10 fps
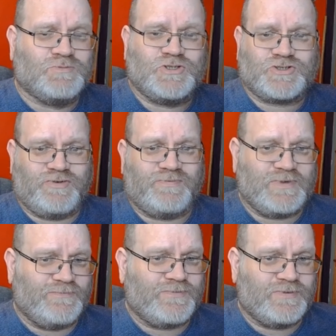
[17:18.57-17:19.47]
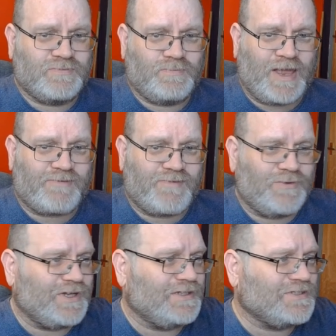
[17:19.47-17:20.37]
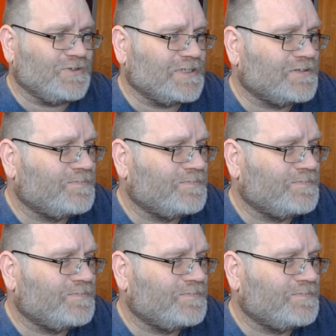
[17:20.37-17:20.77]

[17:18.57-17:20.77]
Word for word: descriptive background into it.